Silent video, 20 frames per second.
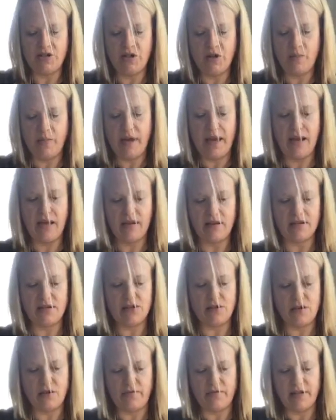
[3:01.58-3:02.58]
paint a
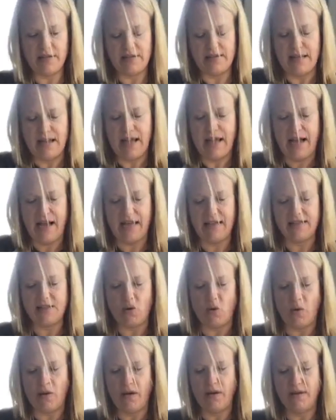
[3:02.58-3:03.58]
surface that has
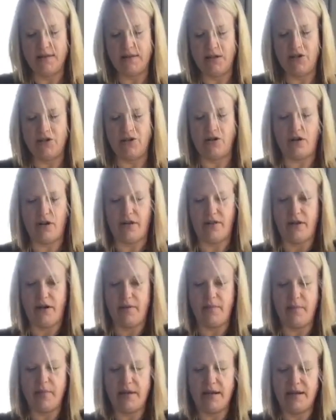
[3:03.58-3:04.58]
oils and dirt on there,
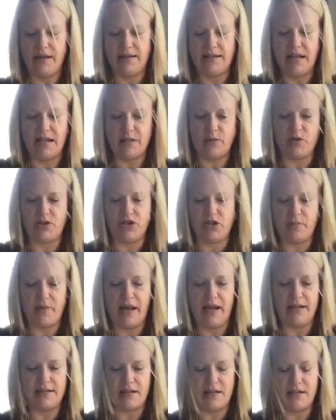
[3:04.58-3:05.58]
because that's what your
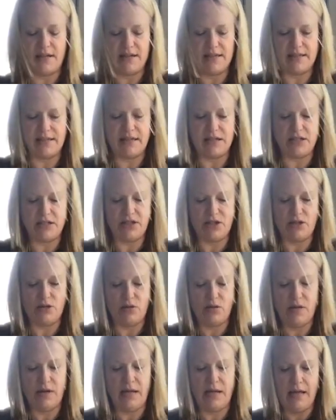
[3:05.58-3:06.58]
paint's going to stick to,
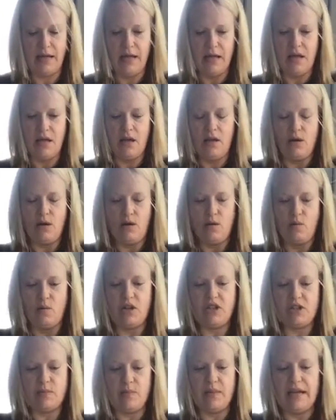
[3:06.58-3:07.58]

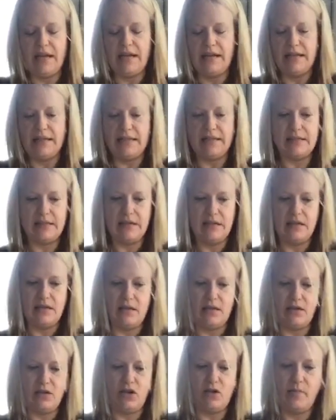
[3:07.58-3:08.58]
which means
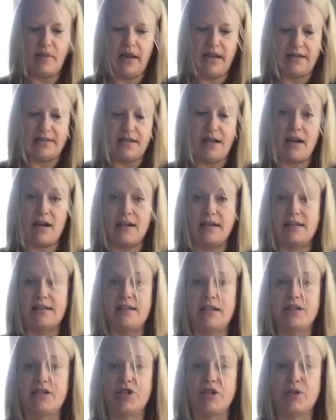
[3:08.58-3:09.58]
your paint's not going to
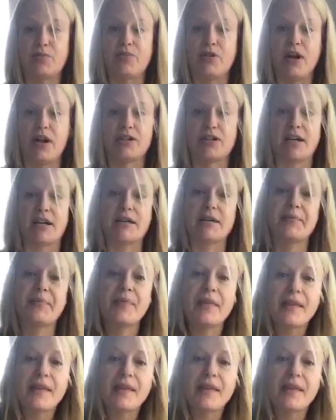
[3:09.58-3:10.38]
stick to your project.